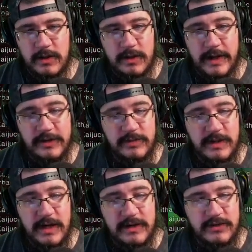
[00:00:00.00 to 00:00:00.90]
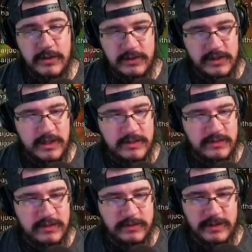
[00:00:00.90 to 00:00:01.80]
It's been nice knowing you guys.
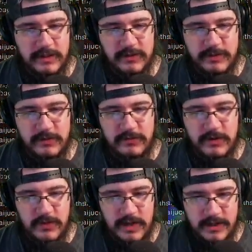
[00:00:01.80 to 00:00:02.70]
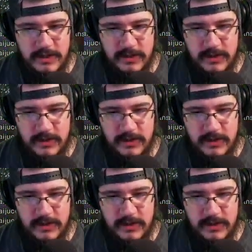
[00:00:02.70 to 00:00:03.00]
It's been a, it's been a fun ride,